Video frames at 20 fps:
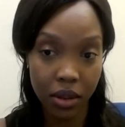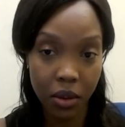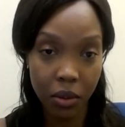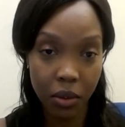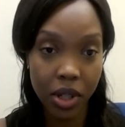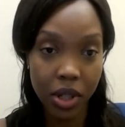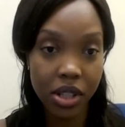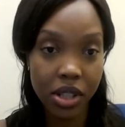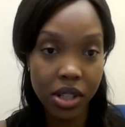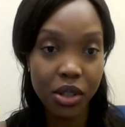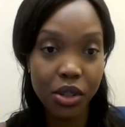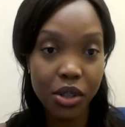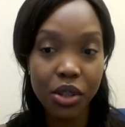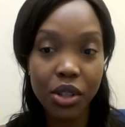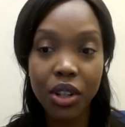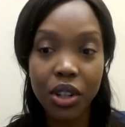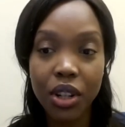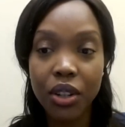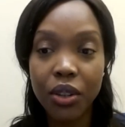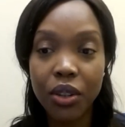which in
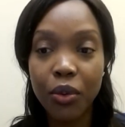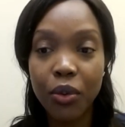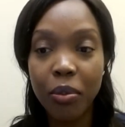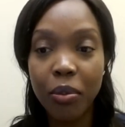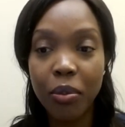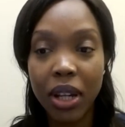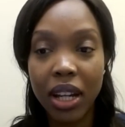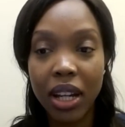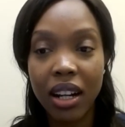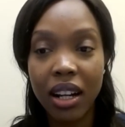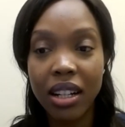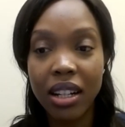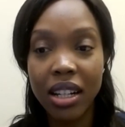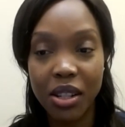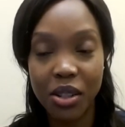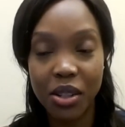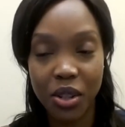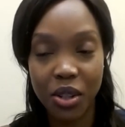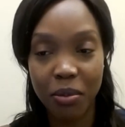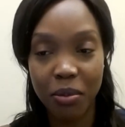turn repair
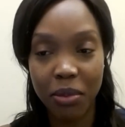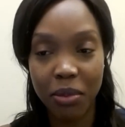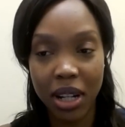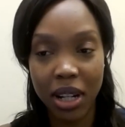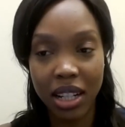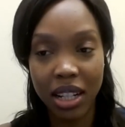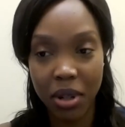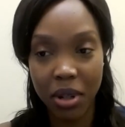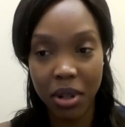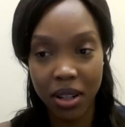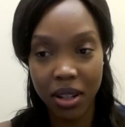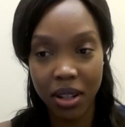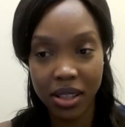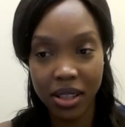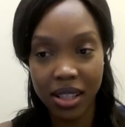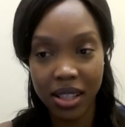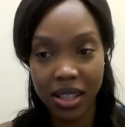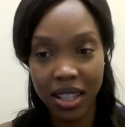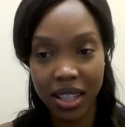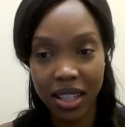injured body
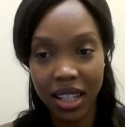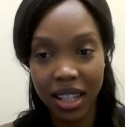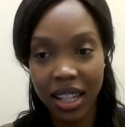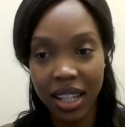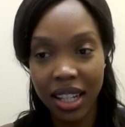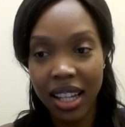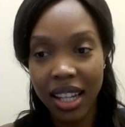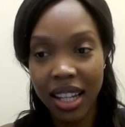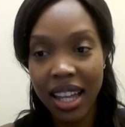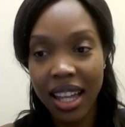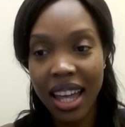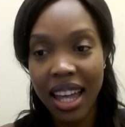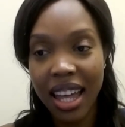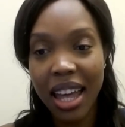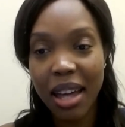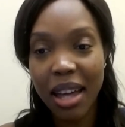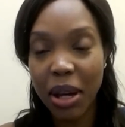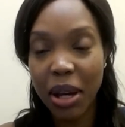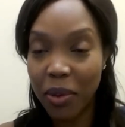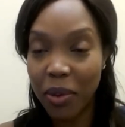parts.
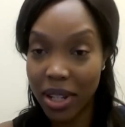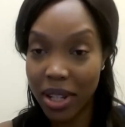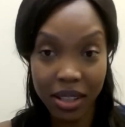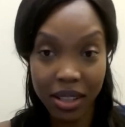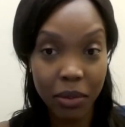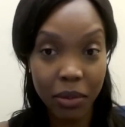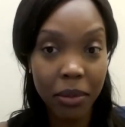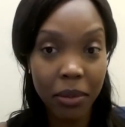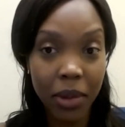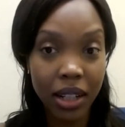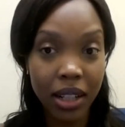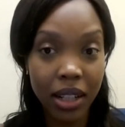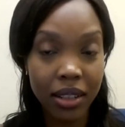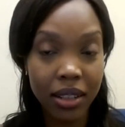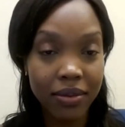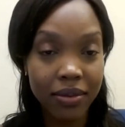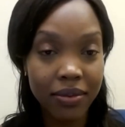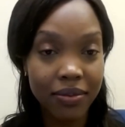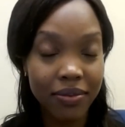Am I wasting my money?